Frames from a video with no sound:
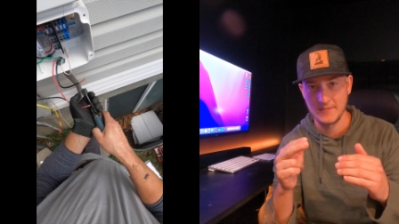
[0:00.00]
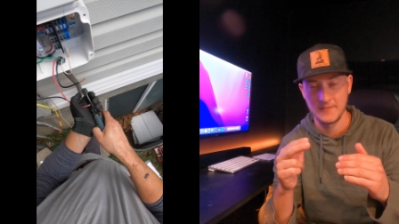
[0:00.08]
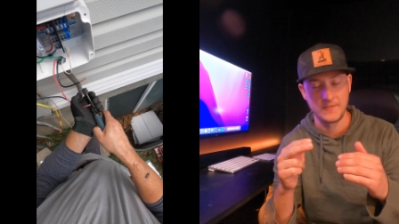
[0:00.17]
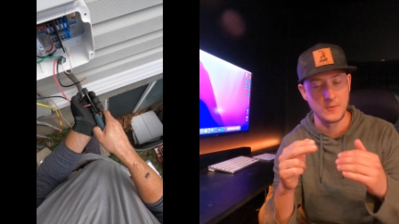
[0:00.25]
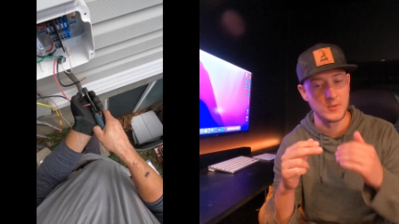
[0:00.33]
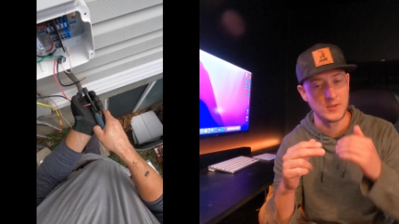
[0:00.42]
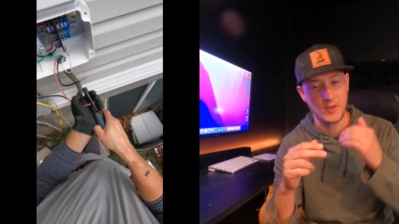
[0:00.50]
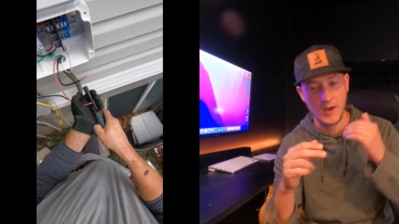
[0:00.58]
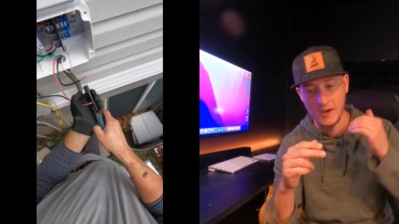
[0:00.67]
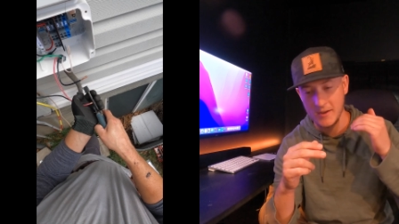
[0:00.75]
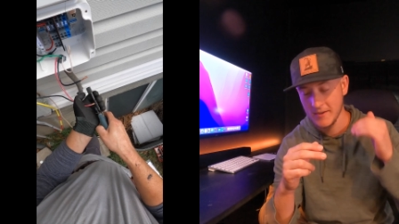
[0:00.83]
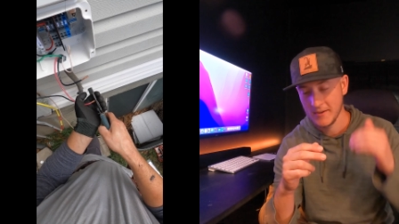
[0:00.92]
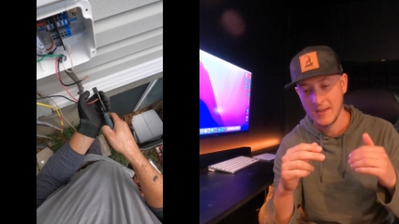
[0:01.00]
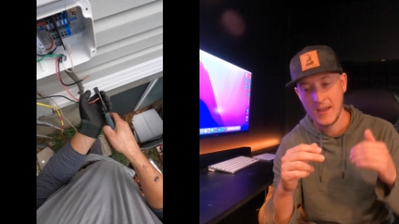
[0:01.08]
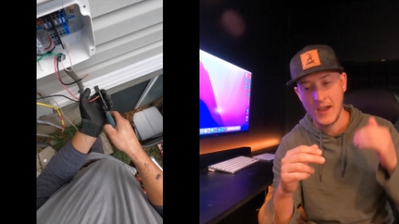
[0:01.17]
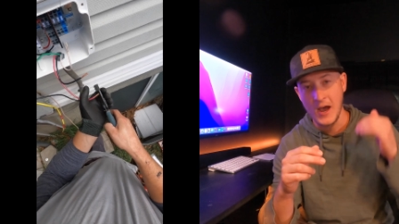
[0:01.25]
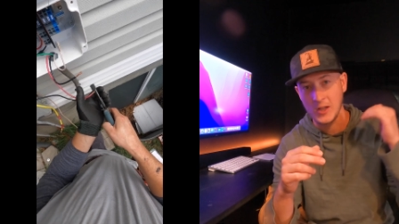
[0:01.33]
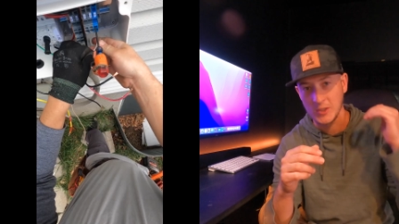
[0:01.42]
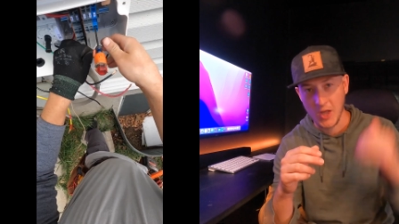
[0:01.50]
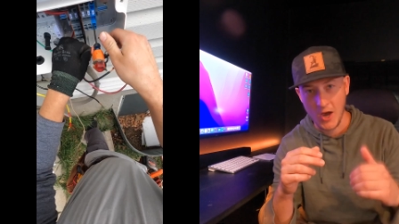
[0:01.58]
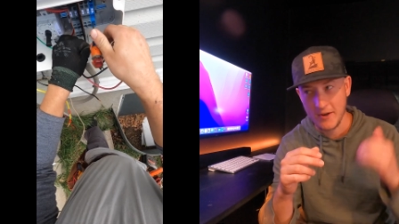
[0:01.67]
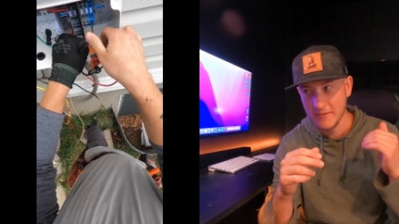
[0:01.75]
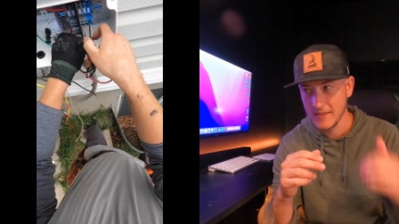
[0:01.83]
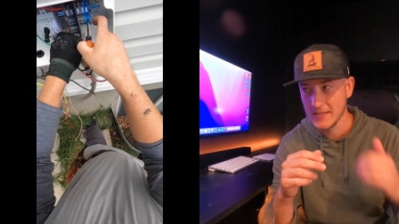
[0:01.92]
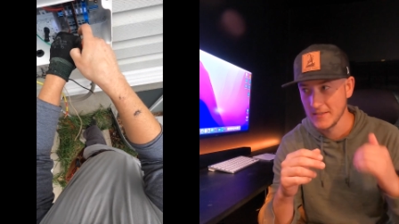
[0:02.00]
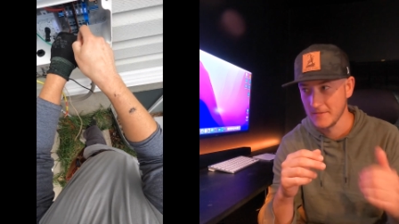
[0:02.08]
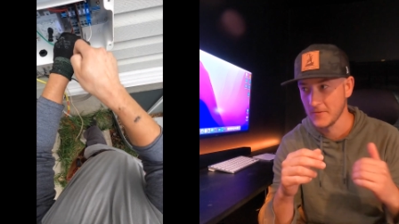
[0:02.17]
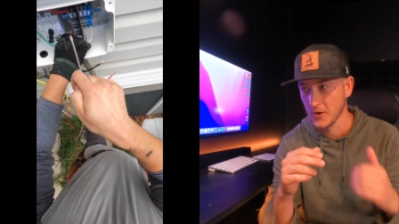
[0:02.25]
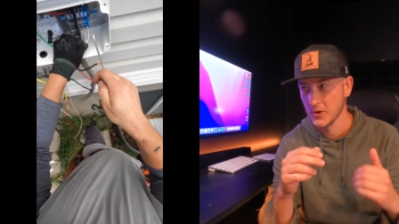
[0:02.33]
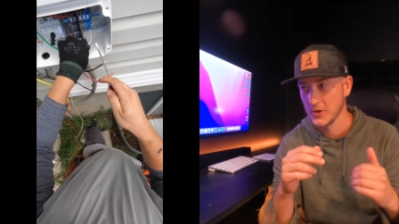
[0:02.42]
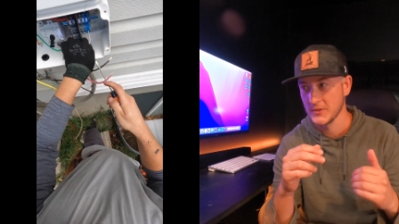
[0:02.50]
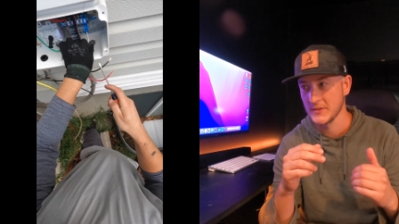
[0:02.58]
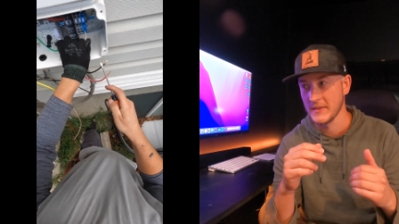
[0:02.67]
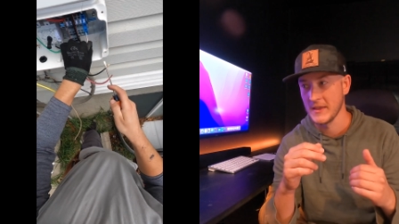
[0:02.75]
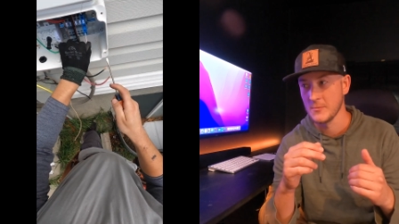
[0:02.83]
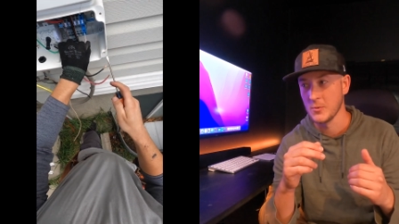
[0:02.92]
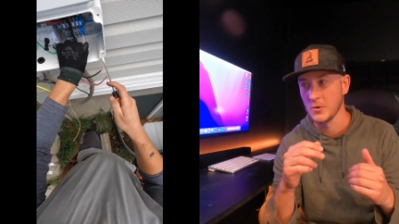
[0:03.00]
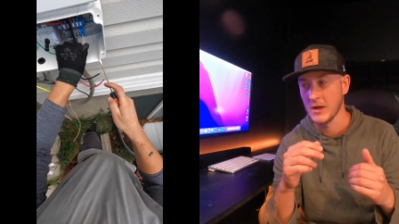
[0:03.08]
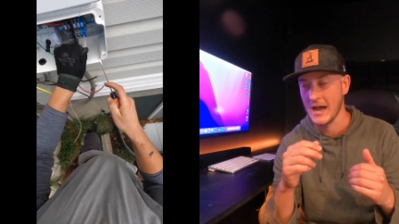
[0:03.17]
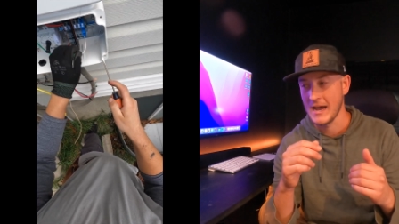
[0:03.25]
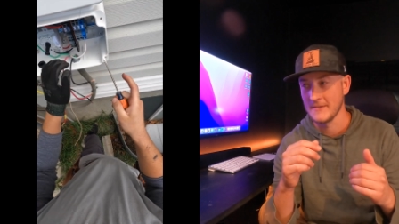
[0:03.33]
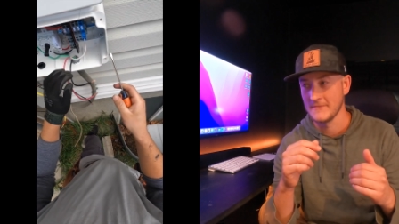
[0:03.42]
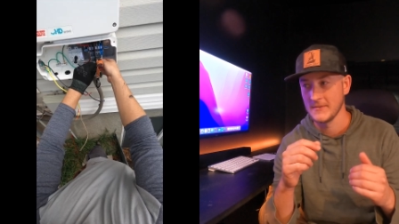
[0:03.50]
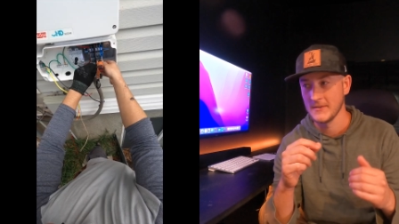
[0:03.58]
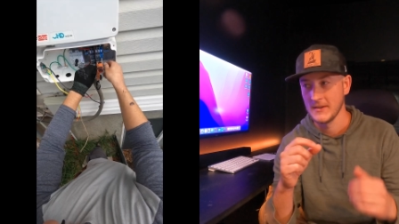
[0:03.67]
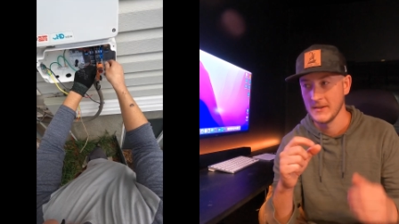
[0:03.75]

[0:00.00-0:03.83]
From a lot of these inverters, they will have